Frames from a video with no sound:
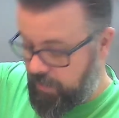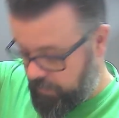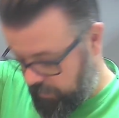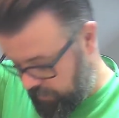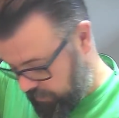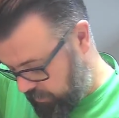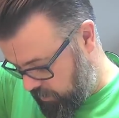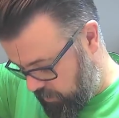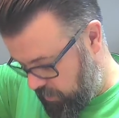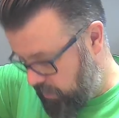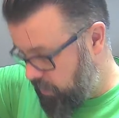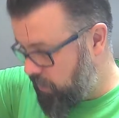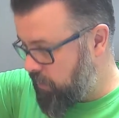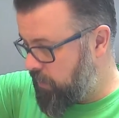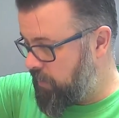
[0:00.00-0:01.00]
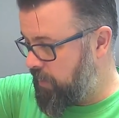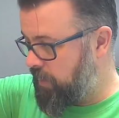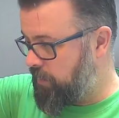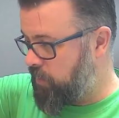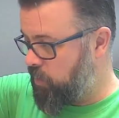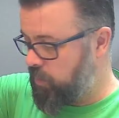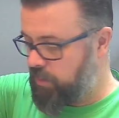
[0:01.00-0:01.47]
So that
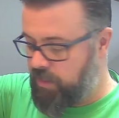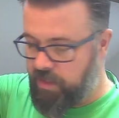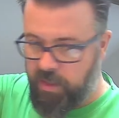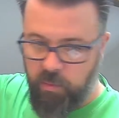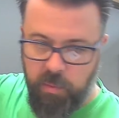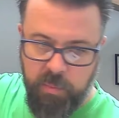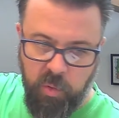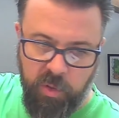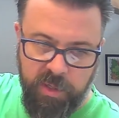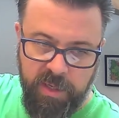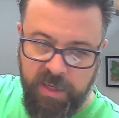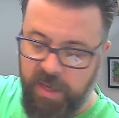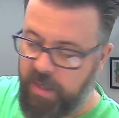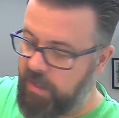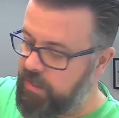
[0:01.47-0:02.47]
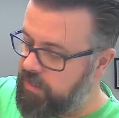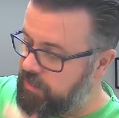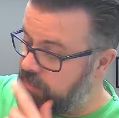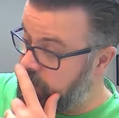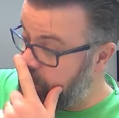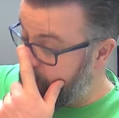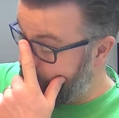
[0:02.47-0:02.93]
plugs in there. I won't plug it in yet
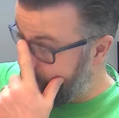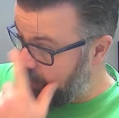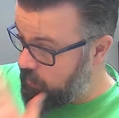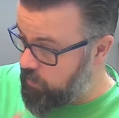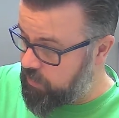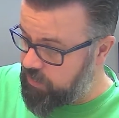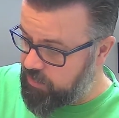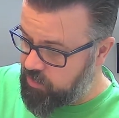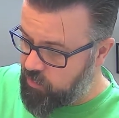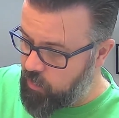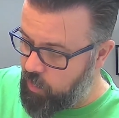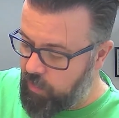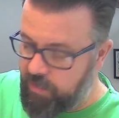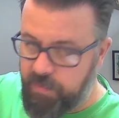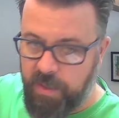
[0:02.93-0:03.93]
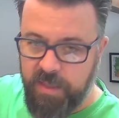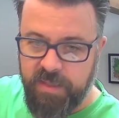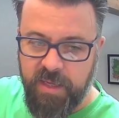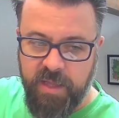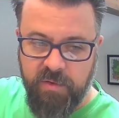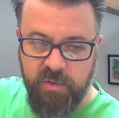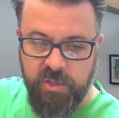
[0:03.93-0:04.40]
because I want to screw all this back
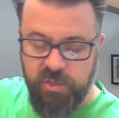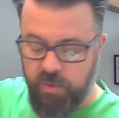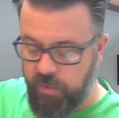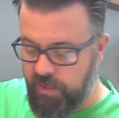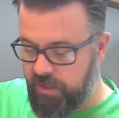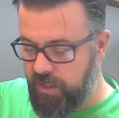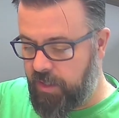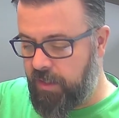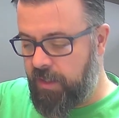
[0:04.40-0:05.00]
together and show it to you.